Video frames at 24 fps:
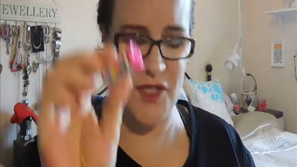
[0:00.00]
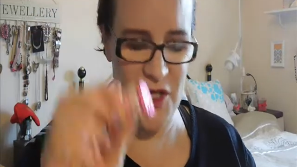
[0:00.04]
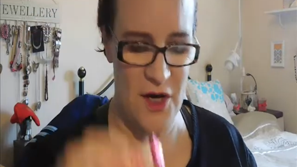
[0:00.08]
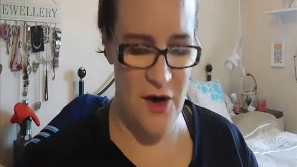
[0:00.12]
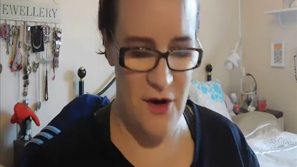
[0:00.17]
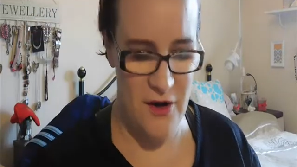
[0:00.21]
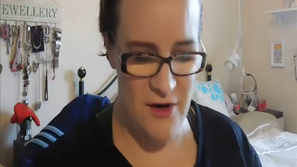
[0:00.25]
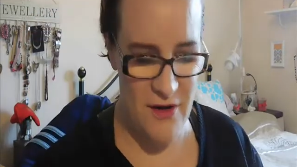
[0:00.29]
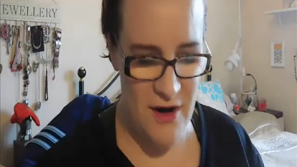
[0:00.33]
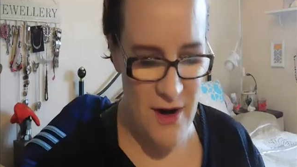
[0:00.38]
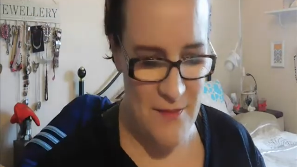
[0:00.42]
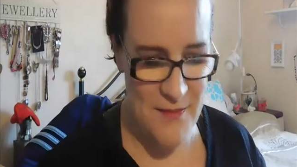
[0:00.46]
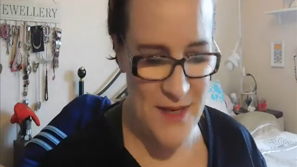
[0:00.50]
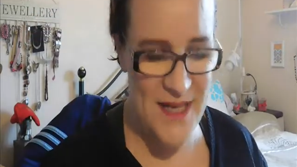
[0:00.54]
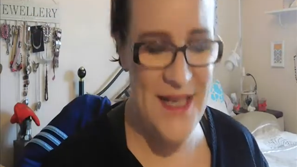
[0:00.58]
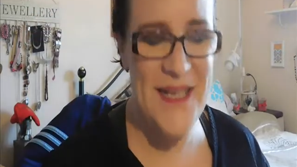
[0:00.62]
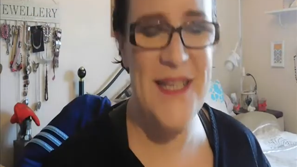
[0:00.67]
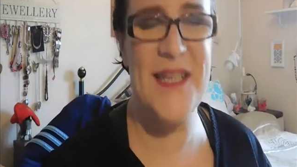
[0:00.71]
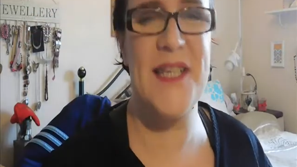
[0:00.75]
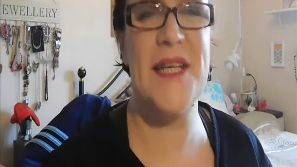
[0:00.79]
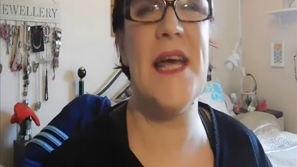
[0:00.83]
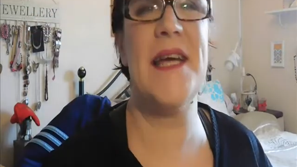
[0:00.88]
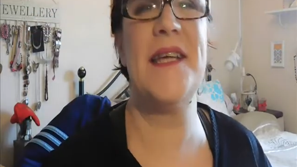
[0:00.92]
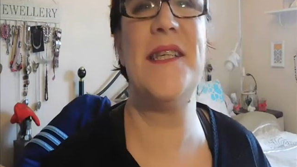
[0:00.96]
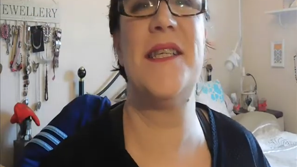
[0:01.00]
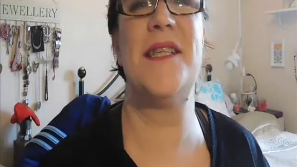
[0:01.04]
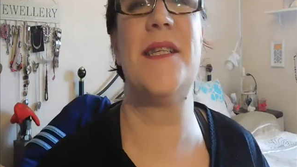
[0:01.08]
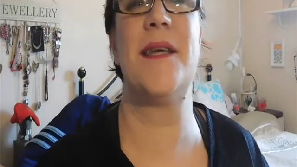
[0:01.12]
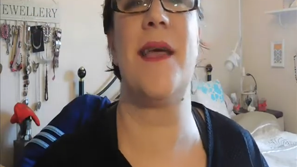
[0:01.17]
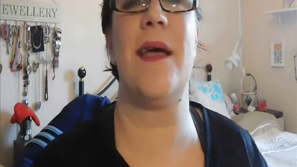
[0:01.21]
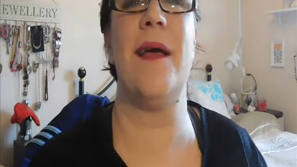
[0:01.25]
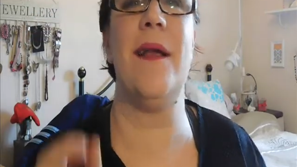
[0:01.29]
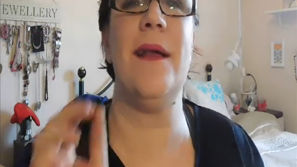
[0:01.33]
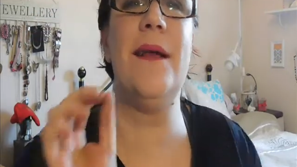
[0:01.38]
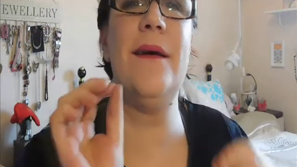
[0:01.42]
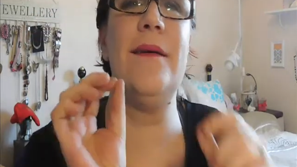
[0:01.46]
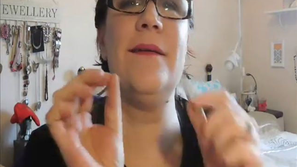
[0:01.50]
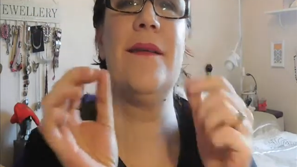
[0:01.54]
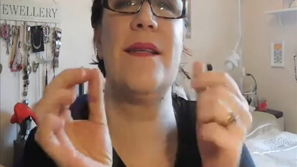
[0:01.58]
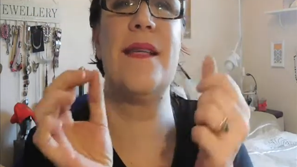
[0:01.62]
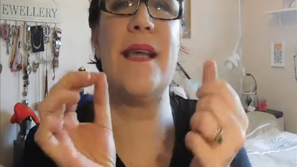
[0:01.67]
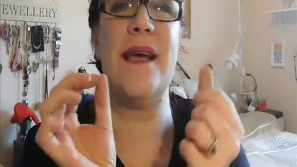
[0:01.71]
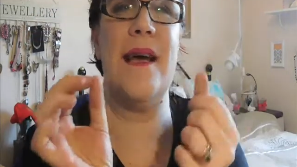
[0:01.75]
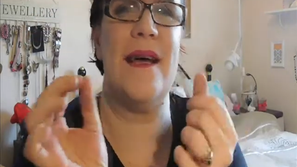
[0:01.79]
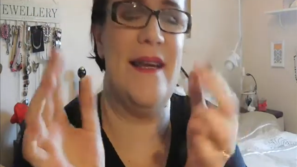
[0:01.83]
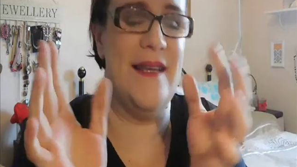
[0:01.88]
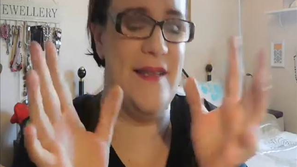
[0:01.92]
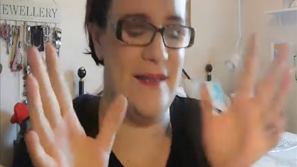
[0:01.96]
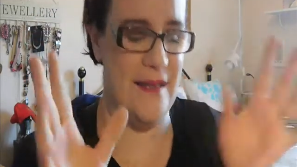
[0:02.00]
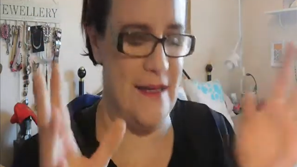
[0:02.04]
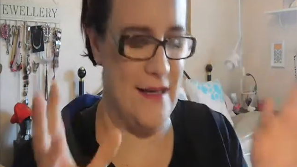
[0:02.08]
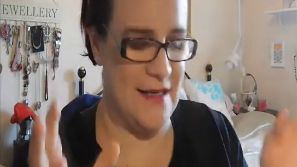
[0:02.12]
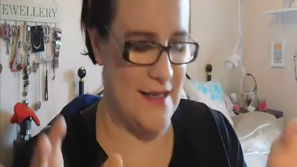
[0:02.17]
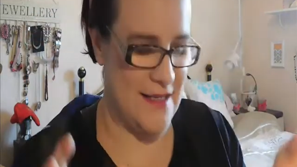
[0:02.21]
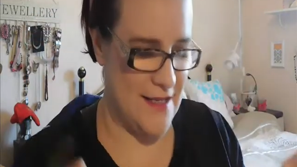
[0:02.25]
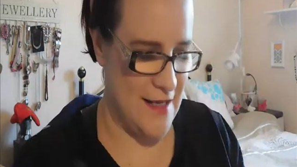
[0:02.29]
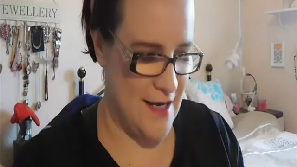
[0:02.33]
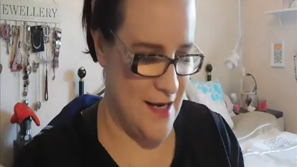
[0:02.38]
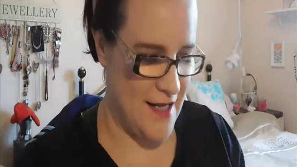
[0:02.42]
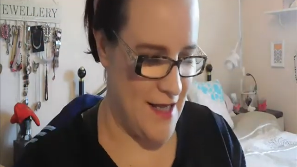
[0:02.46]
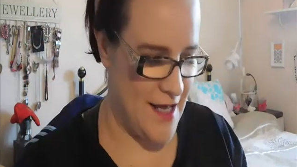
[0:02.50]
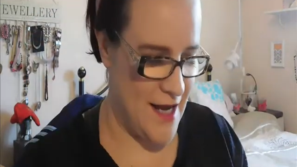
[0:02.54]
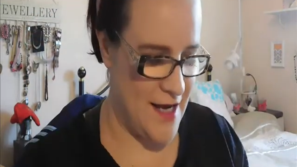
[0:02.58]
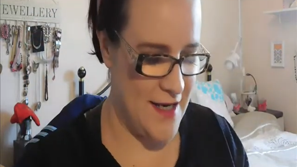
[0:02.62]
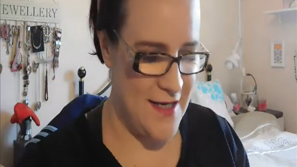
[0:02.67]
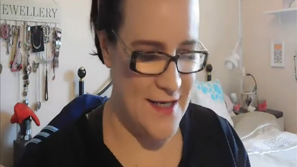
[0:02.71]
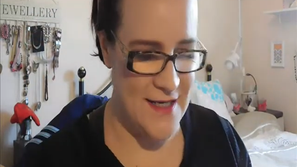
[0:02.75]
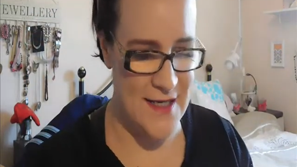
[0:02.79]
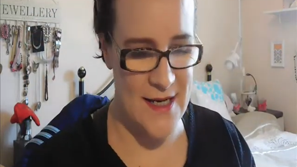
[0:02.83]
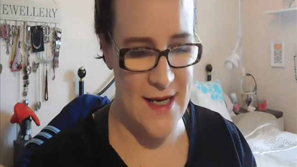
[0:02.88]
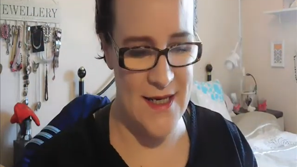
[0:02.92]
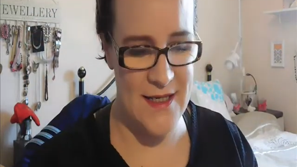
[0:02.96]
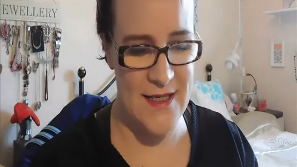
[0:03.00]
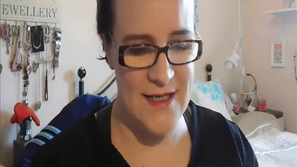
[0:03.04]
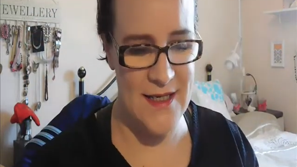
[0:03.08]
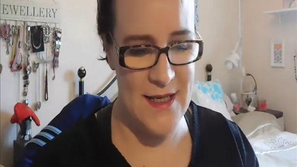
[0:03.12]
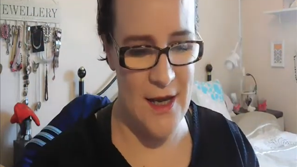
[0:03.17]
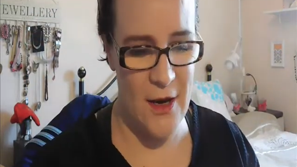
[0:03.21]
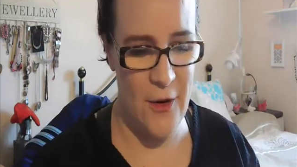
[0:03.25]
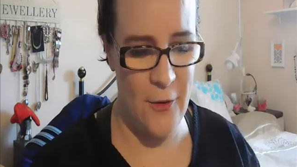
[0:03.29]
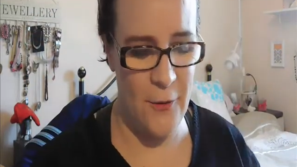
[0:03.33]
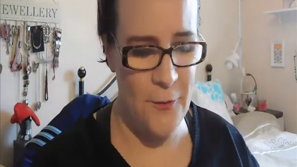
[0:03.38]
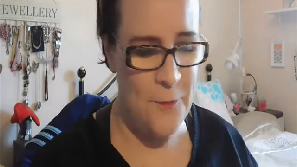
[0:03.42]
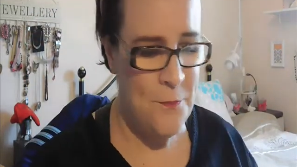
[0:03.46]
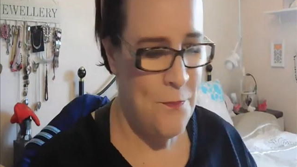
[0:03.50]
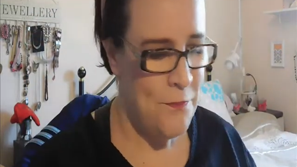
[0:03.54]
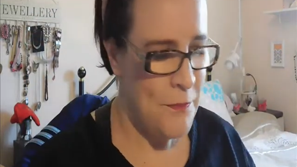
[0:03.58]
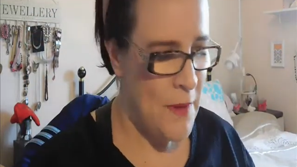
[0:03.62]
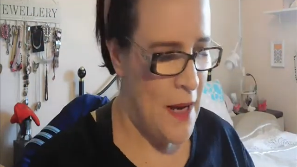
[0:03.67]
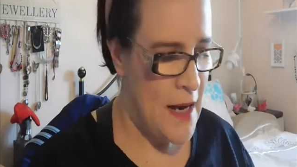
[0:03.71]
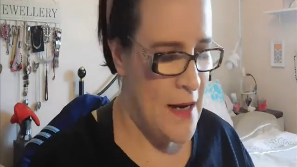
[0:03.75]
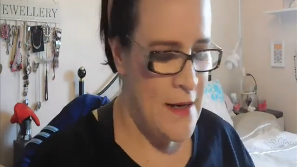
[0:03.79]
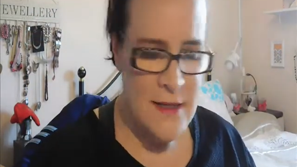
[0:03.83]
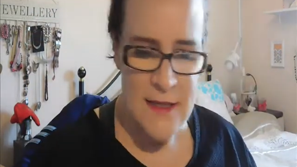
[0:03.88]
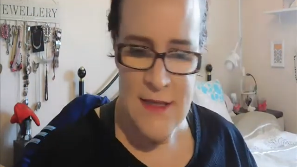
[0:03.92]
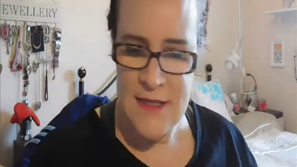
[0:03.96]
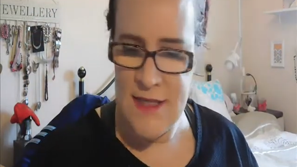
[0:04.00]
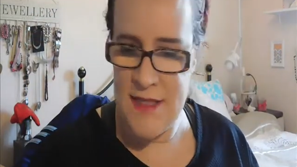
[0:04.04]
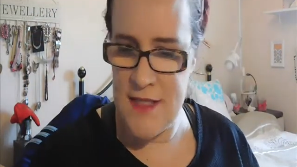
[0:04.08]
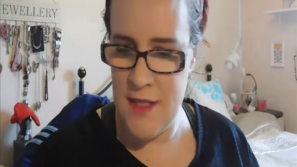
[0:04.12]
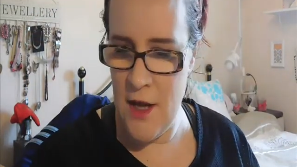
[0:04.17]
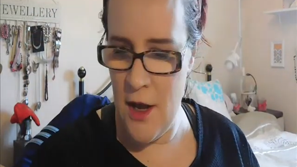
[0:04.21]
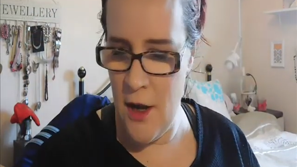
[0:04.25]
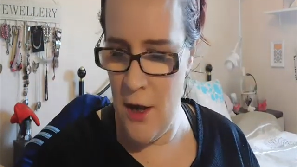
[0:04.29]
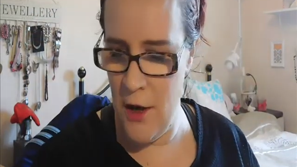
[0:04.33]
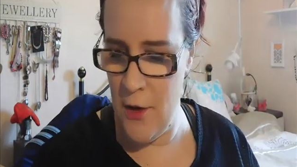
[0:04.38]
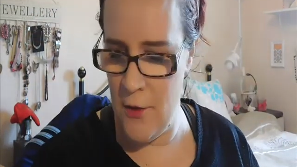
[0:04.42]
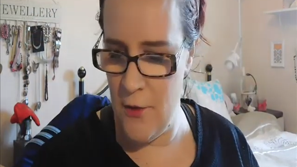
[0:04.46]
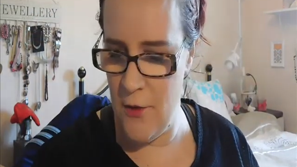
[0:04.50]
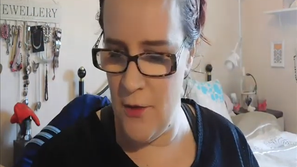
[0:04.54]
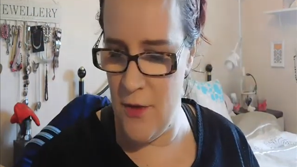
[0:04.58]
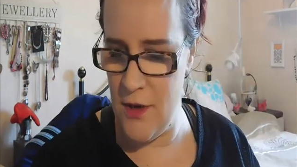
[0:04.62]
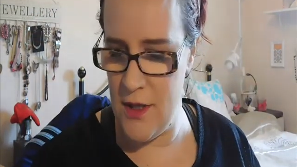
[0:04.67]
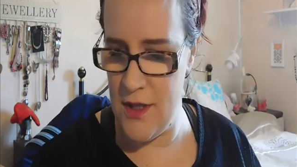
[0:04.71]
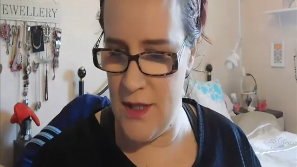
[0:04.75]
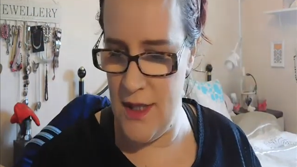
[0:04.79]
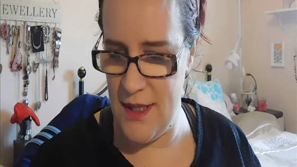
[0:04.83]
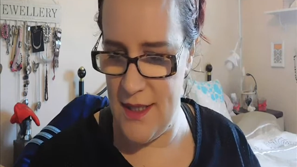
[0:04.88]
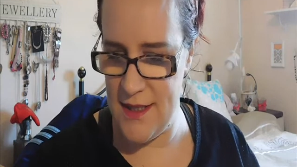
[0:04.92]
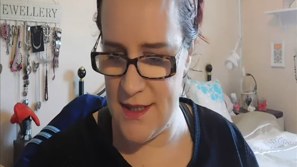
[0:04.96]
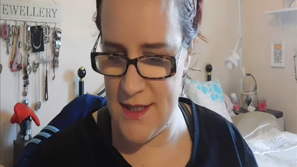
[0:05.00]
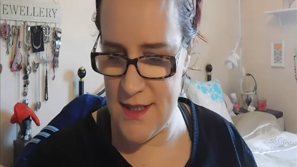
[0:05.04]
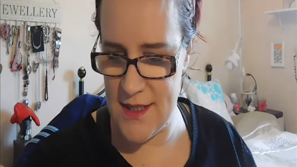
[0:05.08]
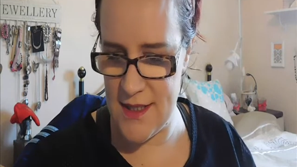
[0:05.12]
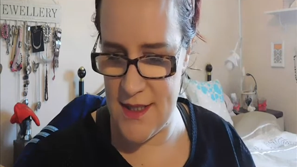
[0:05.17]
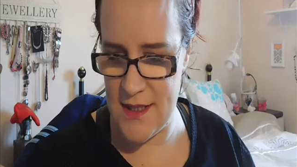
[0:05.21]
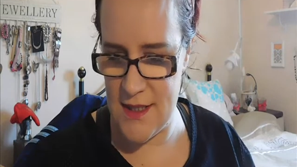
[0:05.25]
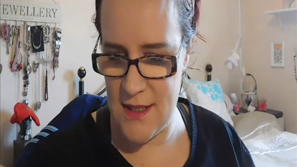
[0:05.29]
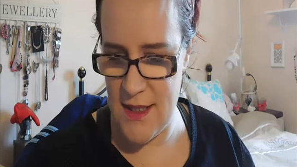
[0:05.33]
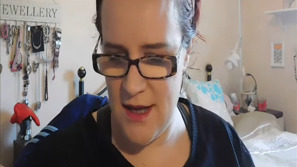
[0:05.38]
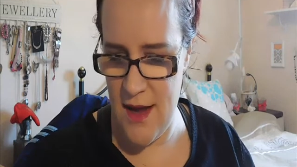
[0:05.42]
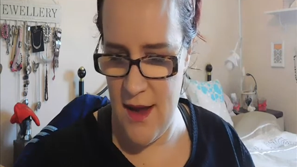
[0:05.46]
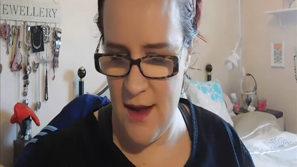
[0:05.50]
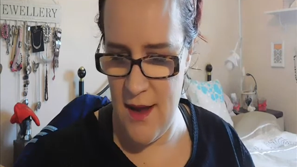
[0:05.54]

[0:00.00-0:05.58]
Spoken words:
so I mean it's nice to get little tiny things like that, isn't it? So So let's